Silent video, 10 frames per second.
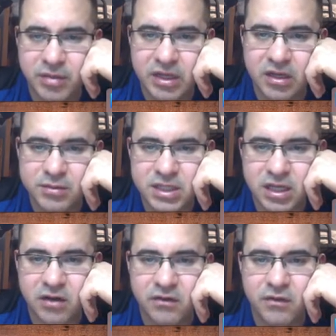becomes
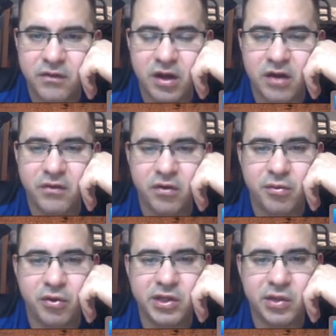negative
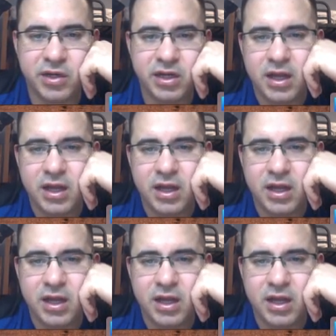4.3.